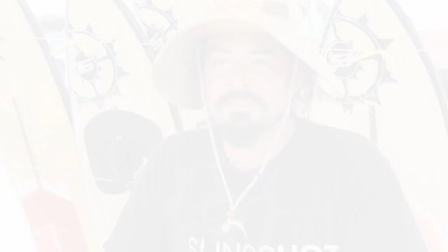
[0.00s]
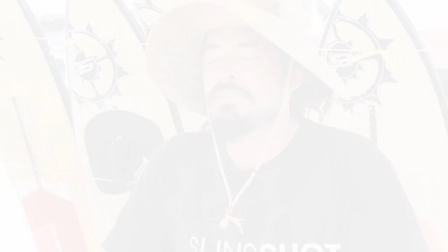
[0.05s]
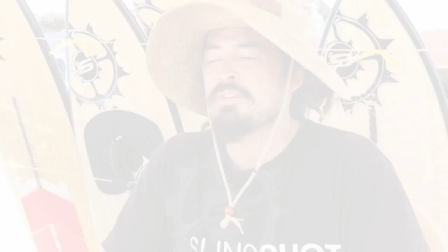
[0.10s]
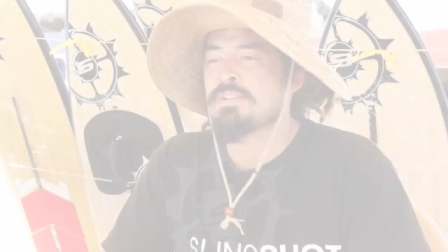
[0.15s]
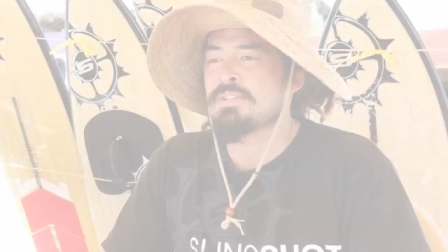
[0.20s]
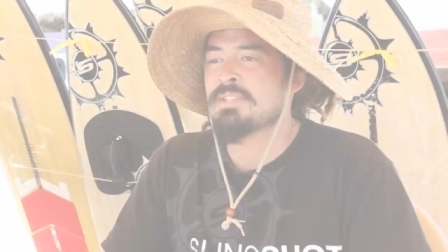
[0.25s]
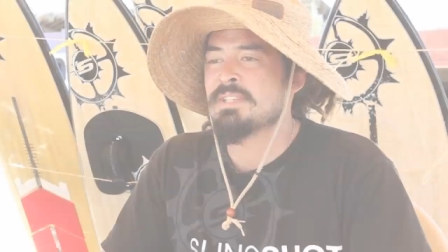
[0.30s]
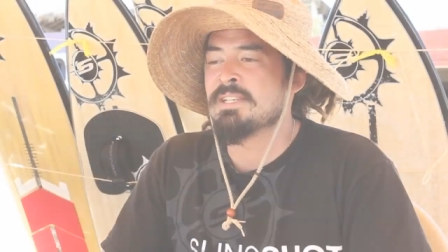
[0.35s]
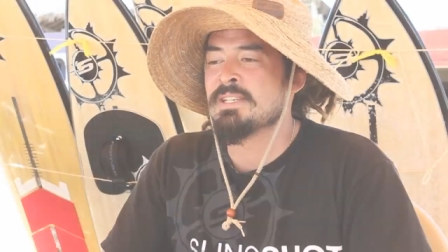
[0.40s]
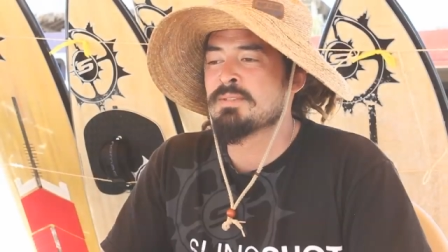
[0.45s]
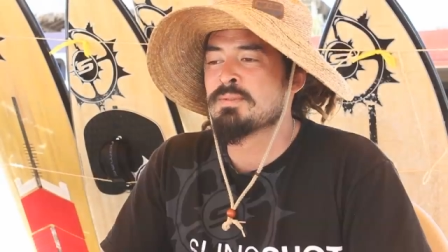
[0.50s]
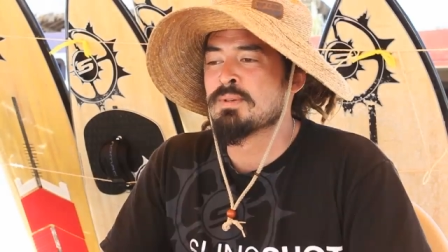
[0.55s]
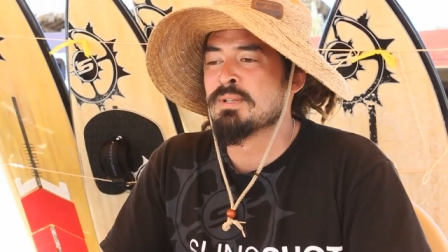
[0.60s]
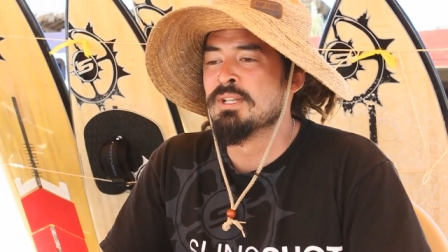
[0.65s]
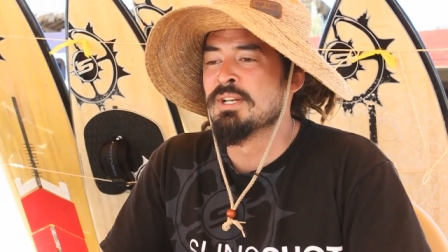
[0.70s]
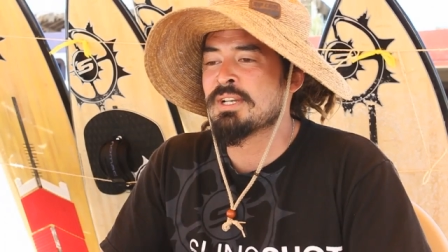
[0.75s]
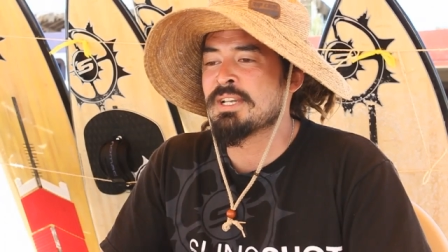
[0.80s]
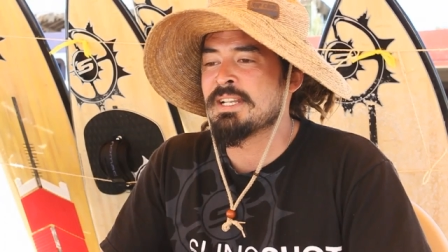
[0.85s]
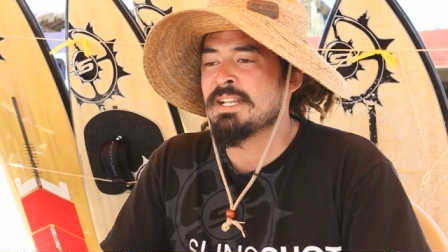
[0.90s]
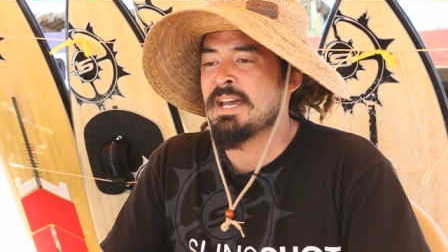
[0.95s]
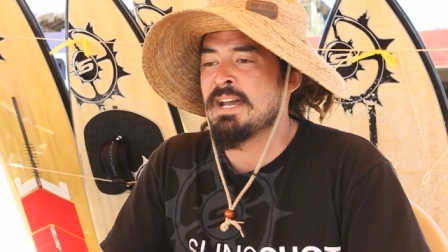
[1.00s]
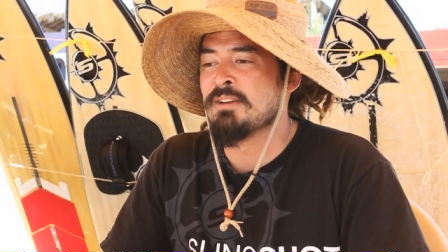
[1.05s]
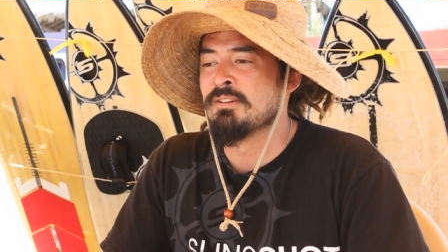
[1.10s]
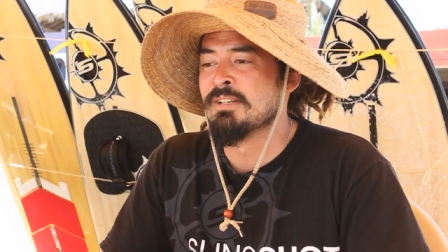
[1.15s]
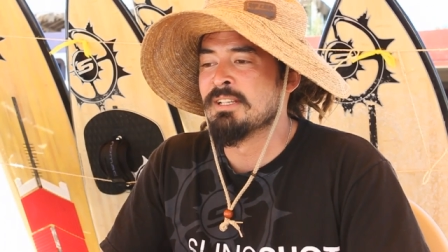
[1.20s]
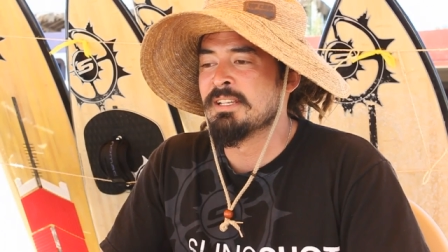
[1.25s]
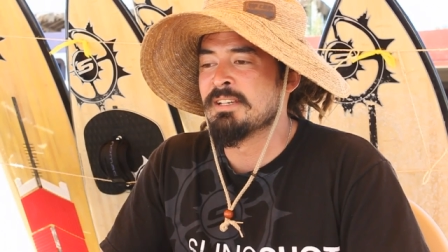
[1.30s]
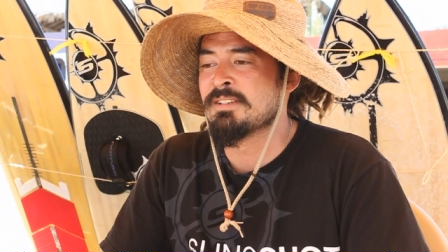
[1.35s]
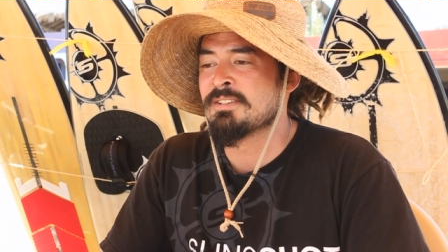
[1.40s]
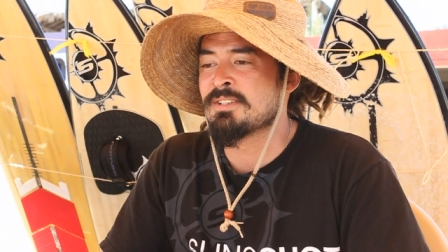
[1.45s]
First things we're looking at
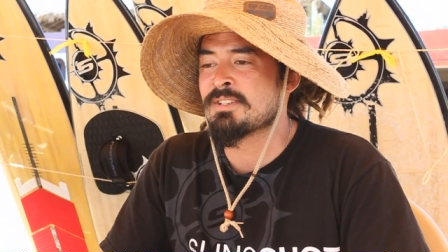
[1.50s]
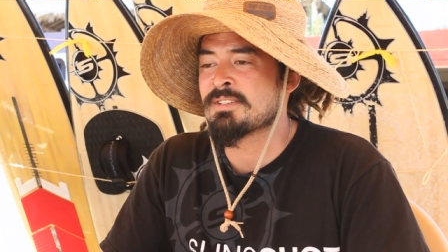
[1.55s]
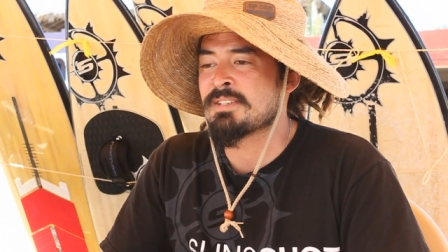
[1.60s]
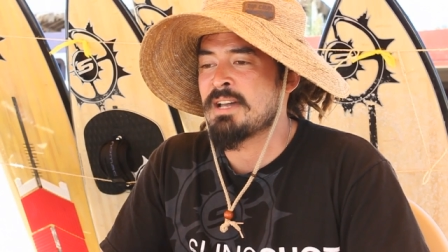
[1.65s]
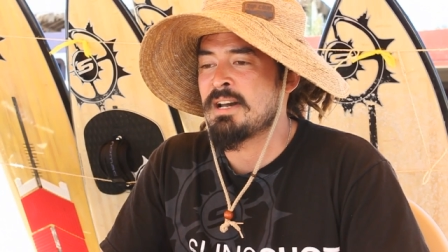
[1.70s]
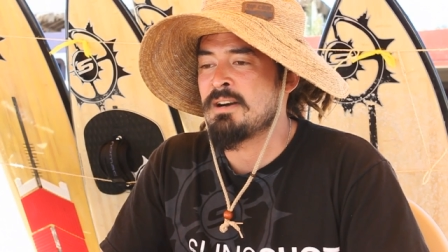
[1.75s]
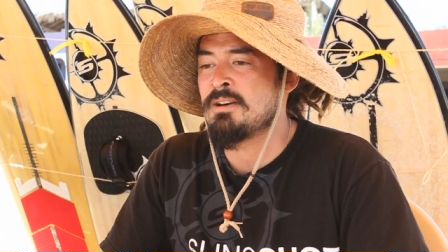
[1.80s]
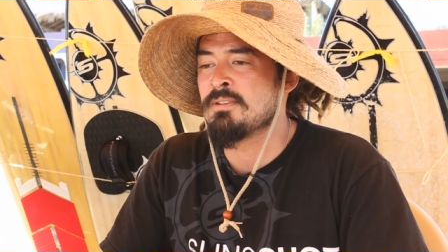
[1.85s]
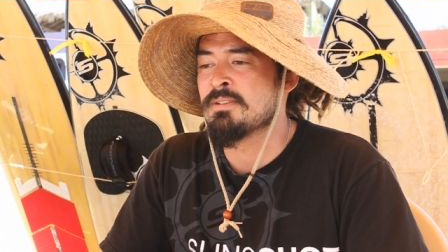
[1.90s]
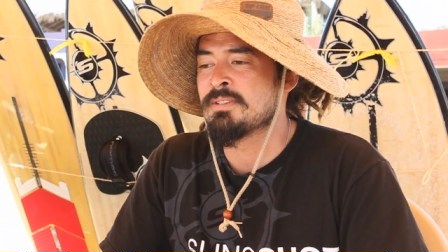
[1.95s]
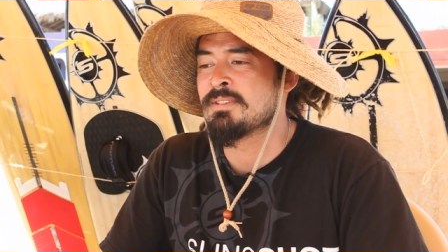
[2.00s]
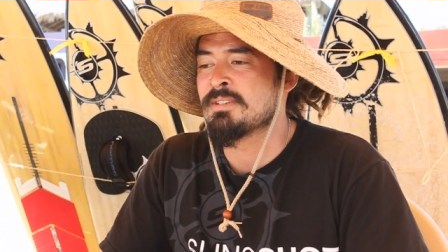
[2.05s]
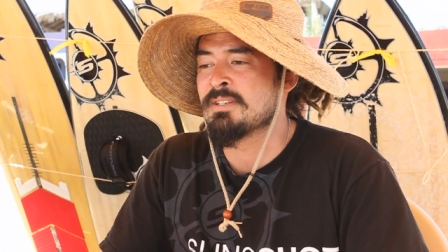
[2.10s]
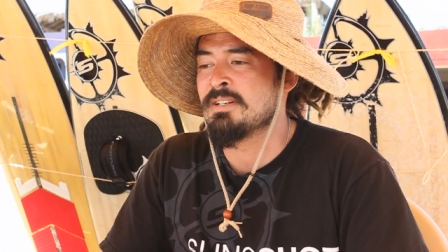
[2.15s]
really is just how it's